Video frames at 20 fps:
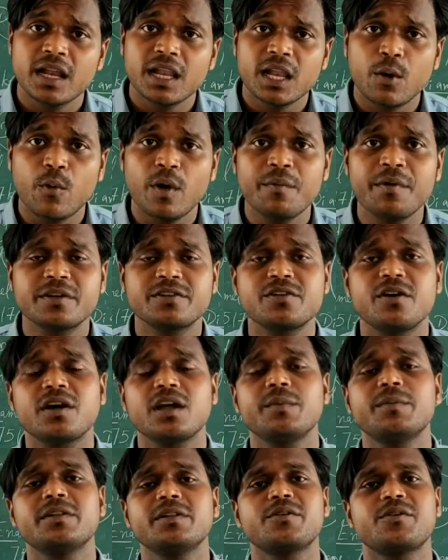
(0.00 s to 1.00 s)
Now why we are
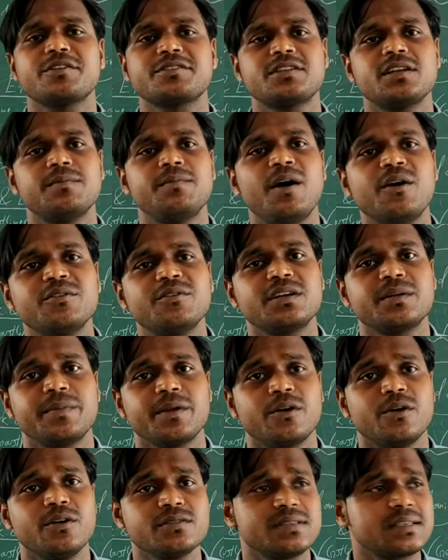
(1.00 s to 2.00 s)
talking about the coastal boundary?
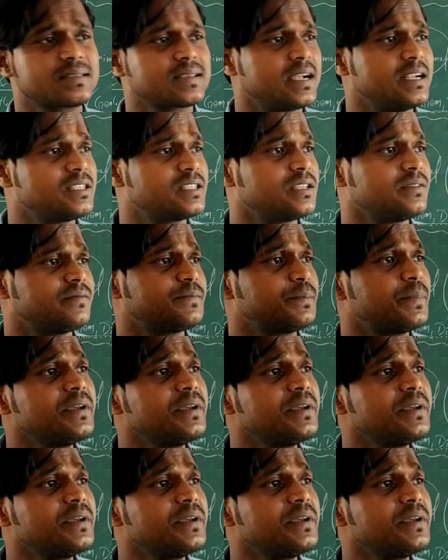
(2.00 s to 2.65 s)
Because these kinds of